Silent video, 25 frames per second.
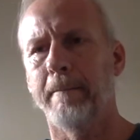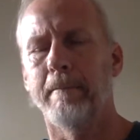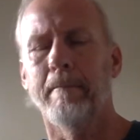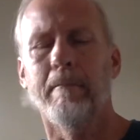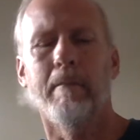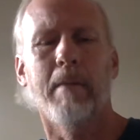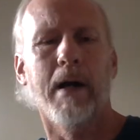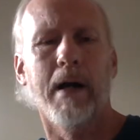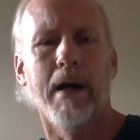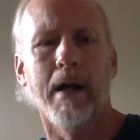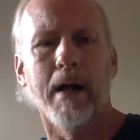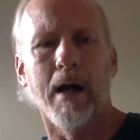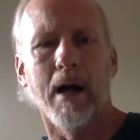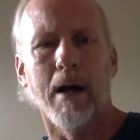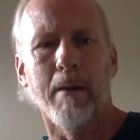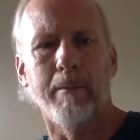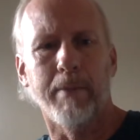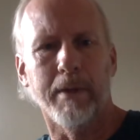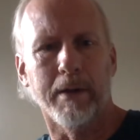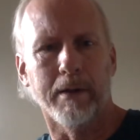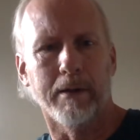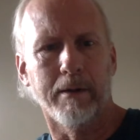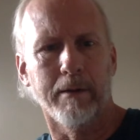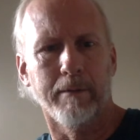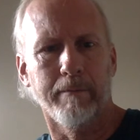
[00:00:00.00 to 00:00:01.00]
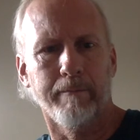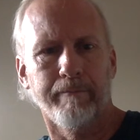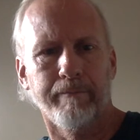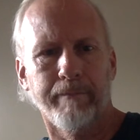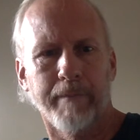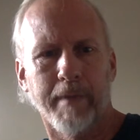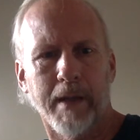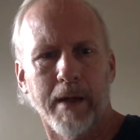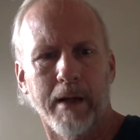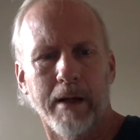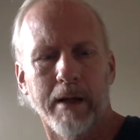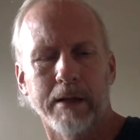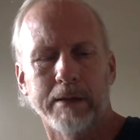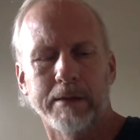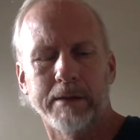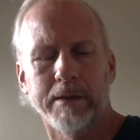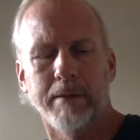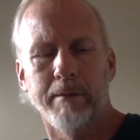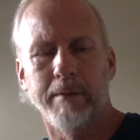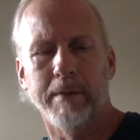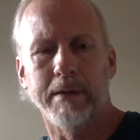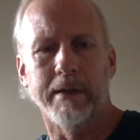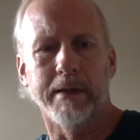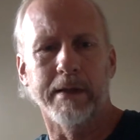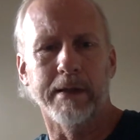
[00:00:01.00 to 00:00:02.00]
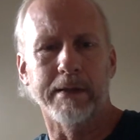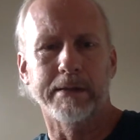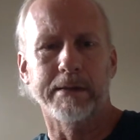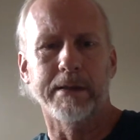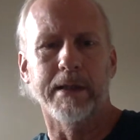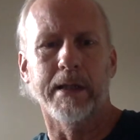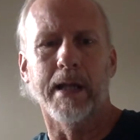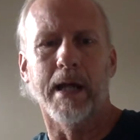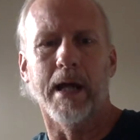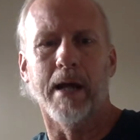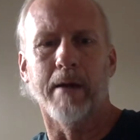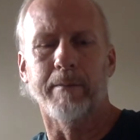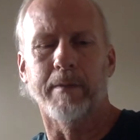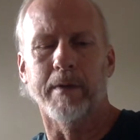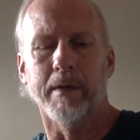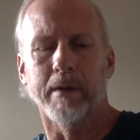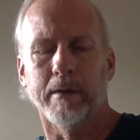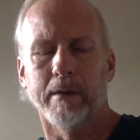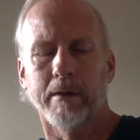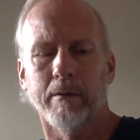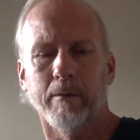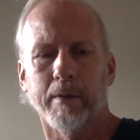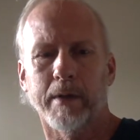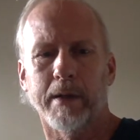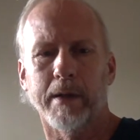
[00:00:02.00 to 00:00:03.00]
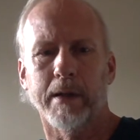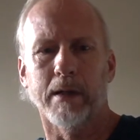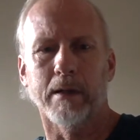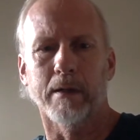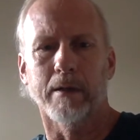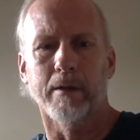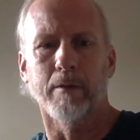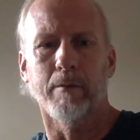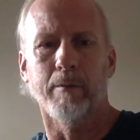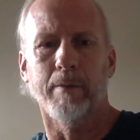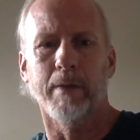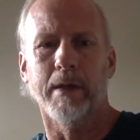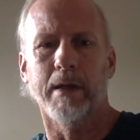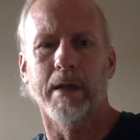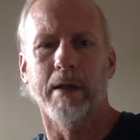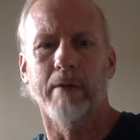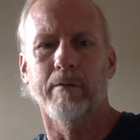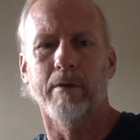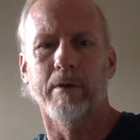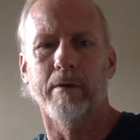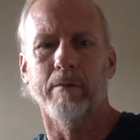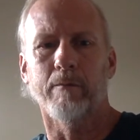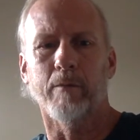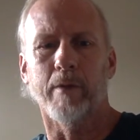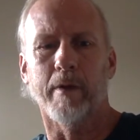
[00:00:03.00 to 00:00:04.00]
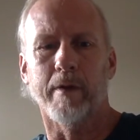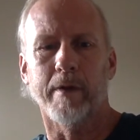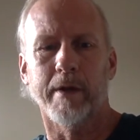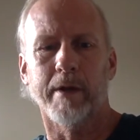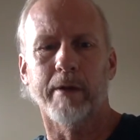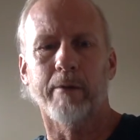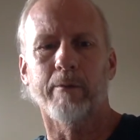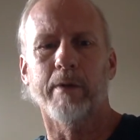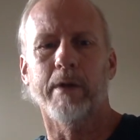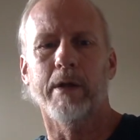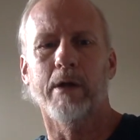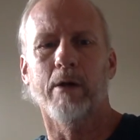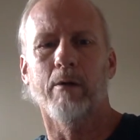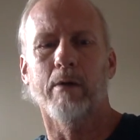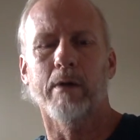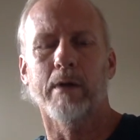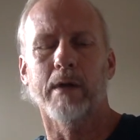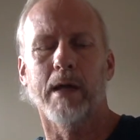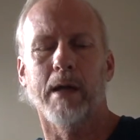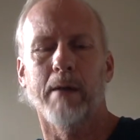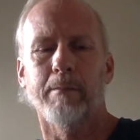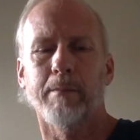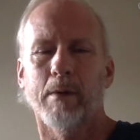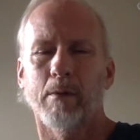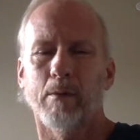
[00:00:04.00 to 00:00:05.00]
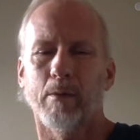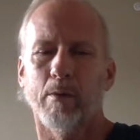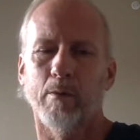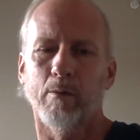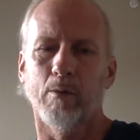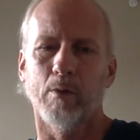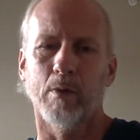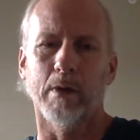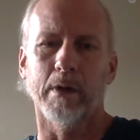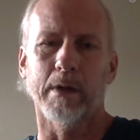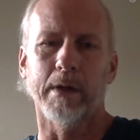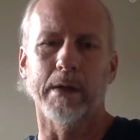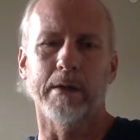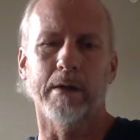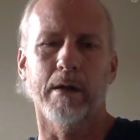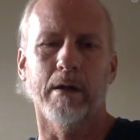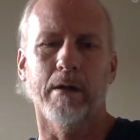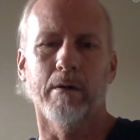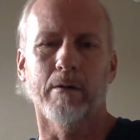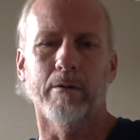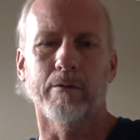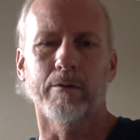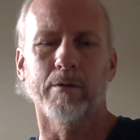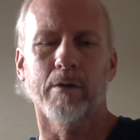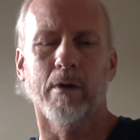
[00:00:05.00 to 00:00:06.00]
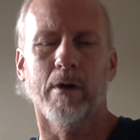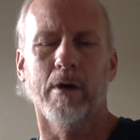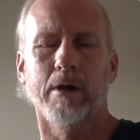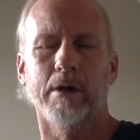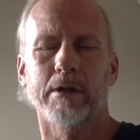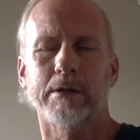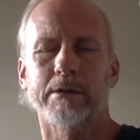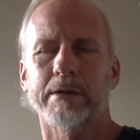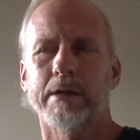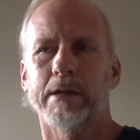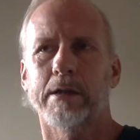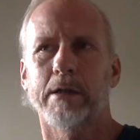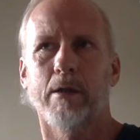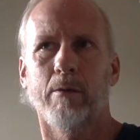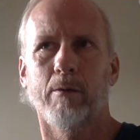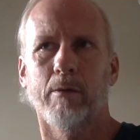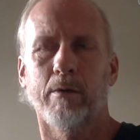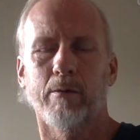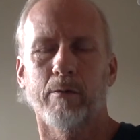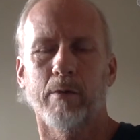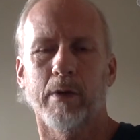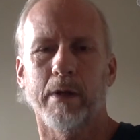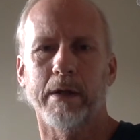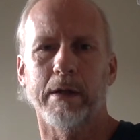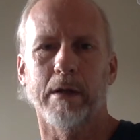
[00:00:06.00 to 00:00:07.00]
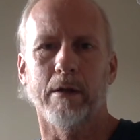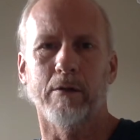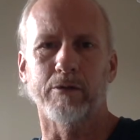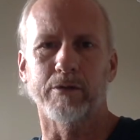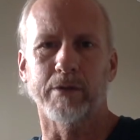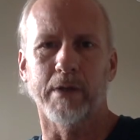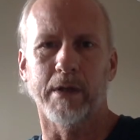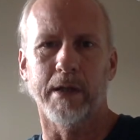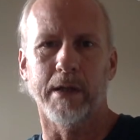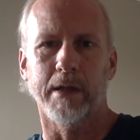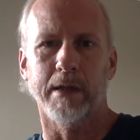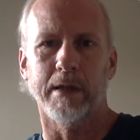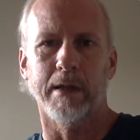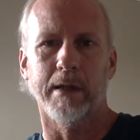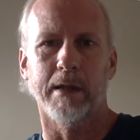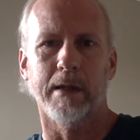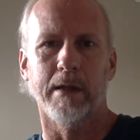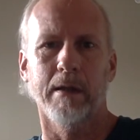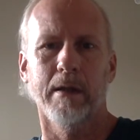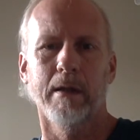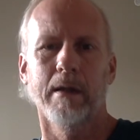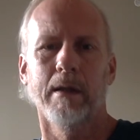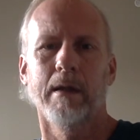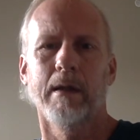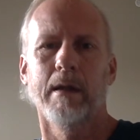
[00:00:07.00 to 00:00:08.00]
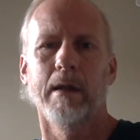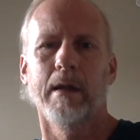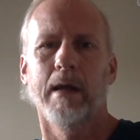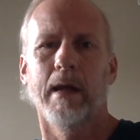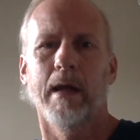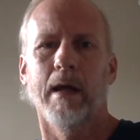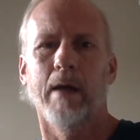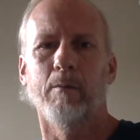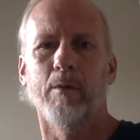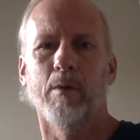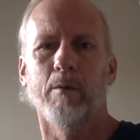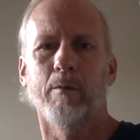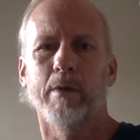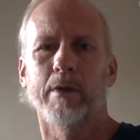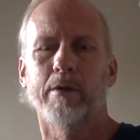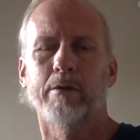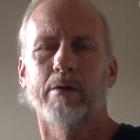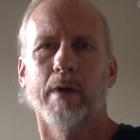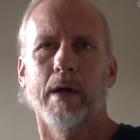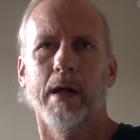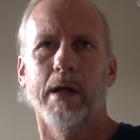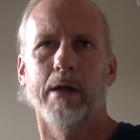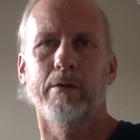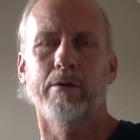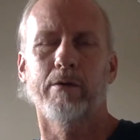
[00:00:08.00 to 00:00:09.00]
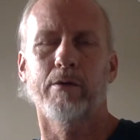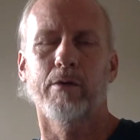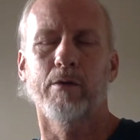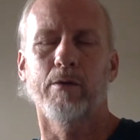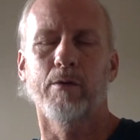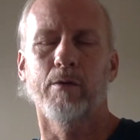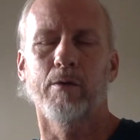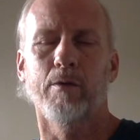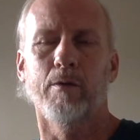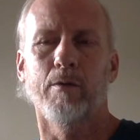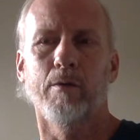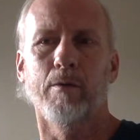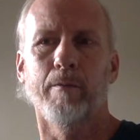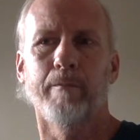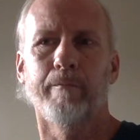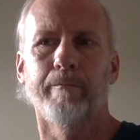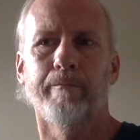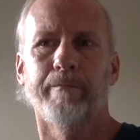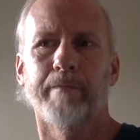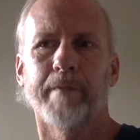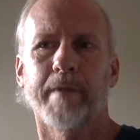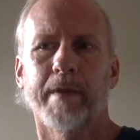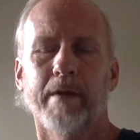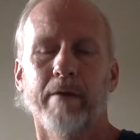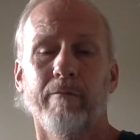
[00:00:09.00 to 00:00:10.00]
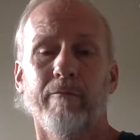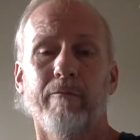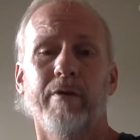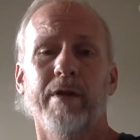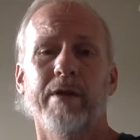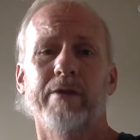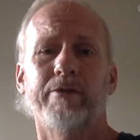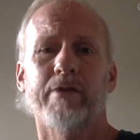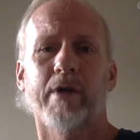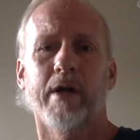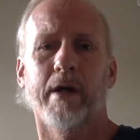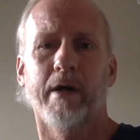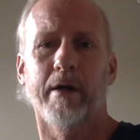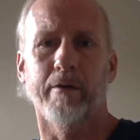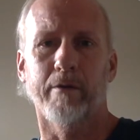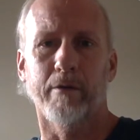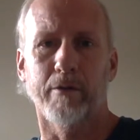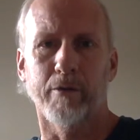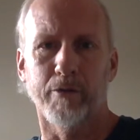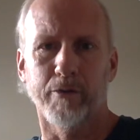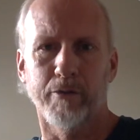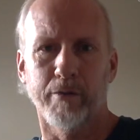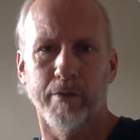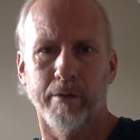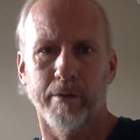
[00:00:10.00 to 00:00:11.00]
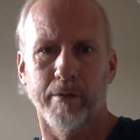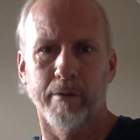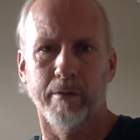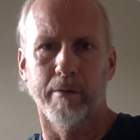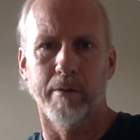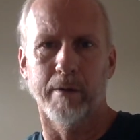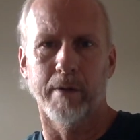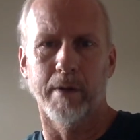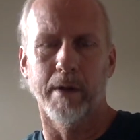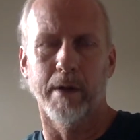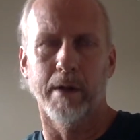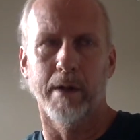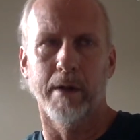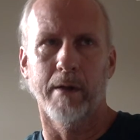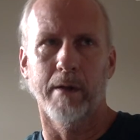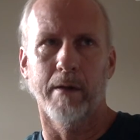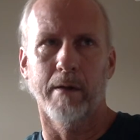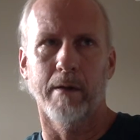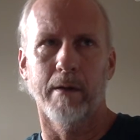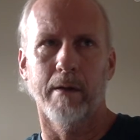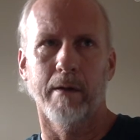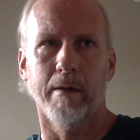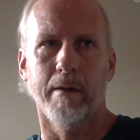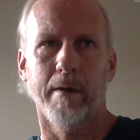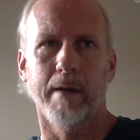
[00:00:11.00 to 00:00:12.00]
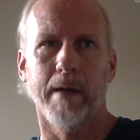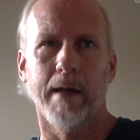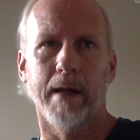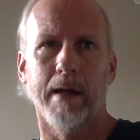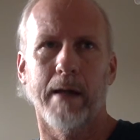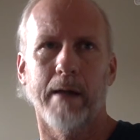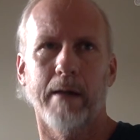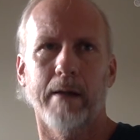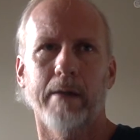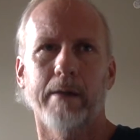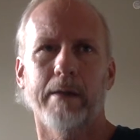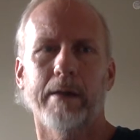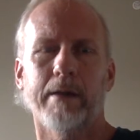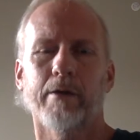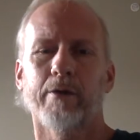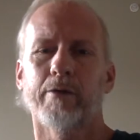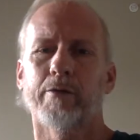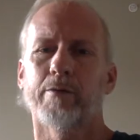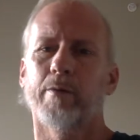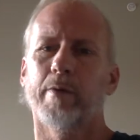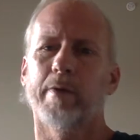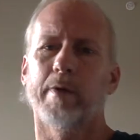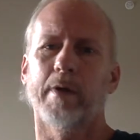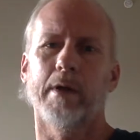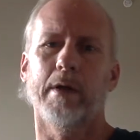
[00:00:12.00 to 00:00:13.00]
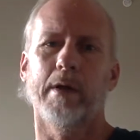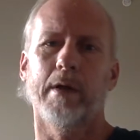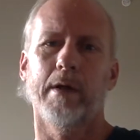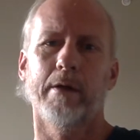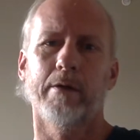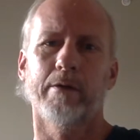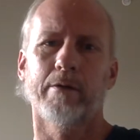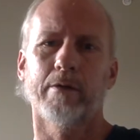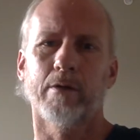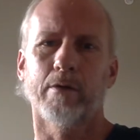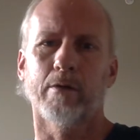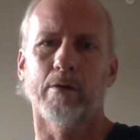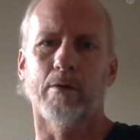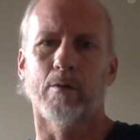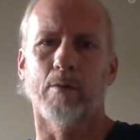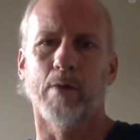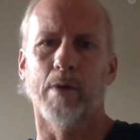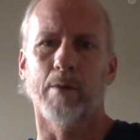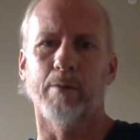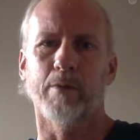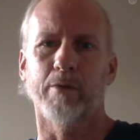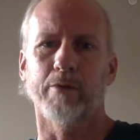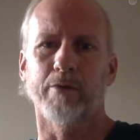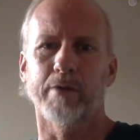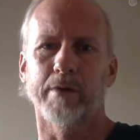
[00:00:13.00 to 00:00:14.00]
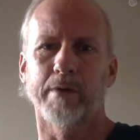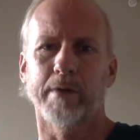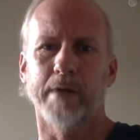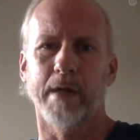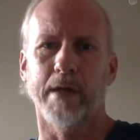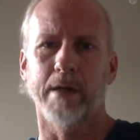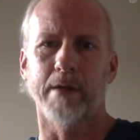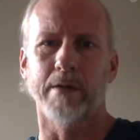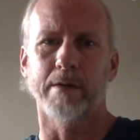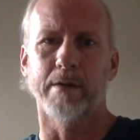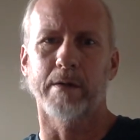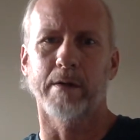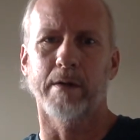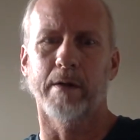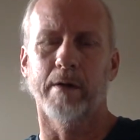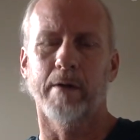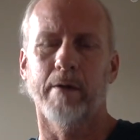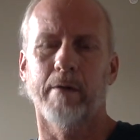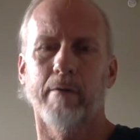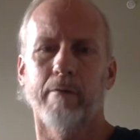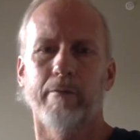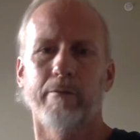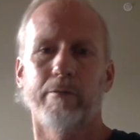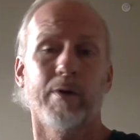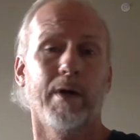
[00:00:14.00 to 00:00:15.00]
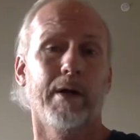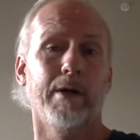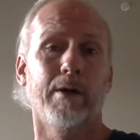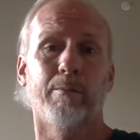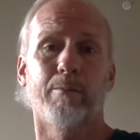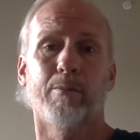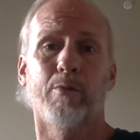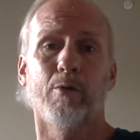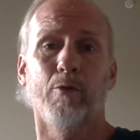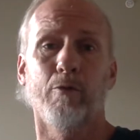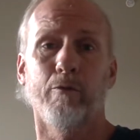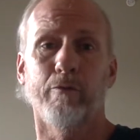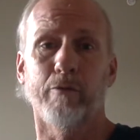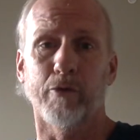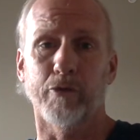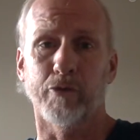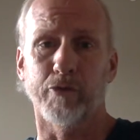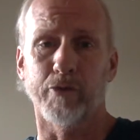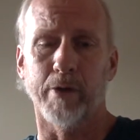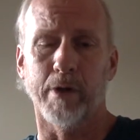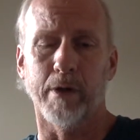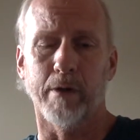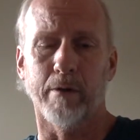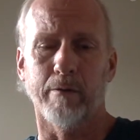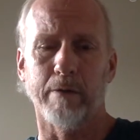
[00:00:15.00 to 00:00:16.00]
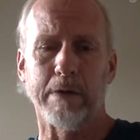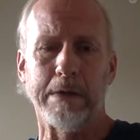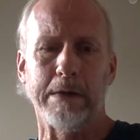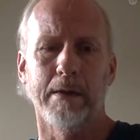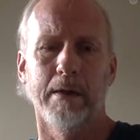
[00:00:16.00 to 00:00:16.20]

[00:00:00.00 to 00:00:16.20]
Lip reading: myopic, some in the synoptic. We get a little bit of it, and we think we know a lot, but we really don't. So honestly, no one really knows anything. And when we try to convince others, then that deals with an internal representation of trying to prove yourself.